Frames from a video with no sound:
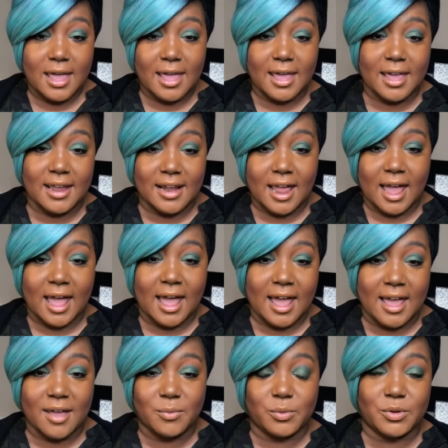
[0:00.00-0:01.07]
and
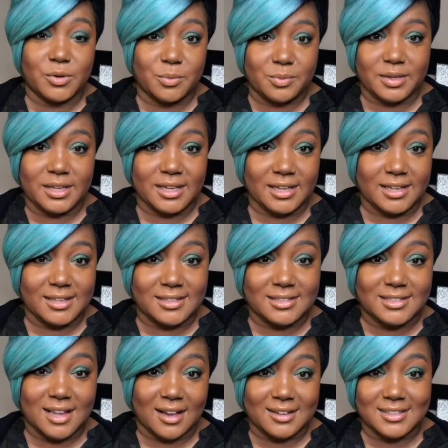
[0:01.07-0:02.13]
I will be
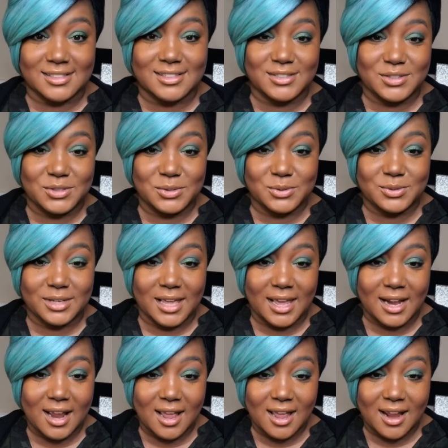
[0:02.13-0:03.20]
talking to you
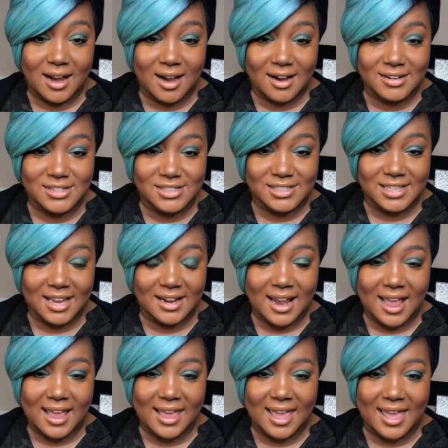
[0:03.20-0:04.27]
later. Just saying
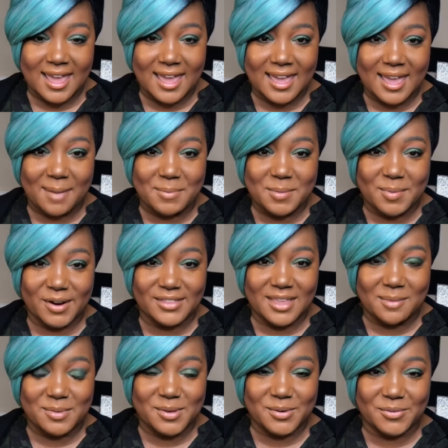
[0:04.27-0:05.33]
hi, hey, happy
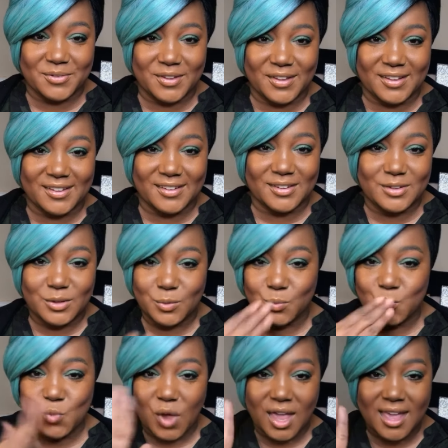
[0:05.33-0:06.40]
birthday, beautiful.
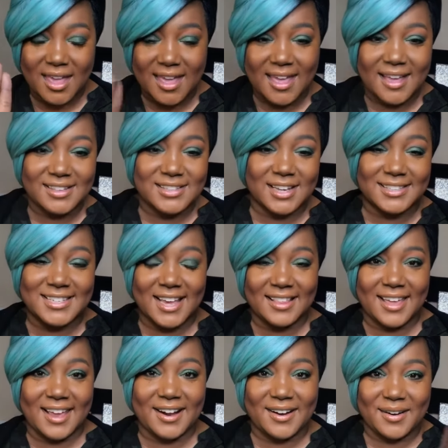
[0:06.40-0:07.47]
Talk to y'all
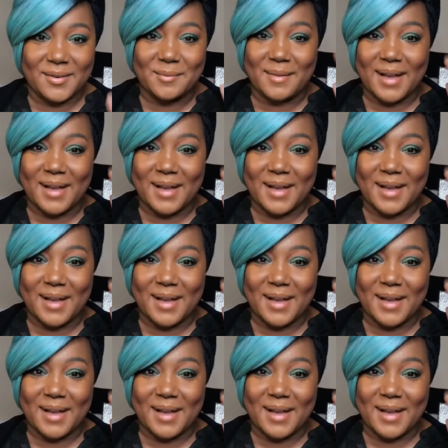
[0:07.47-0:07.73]
later.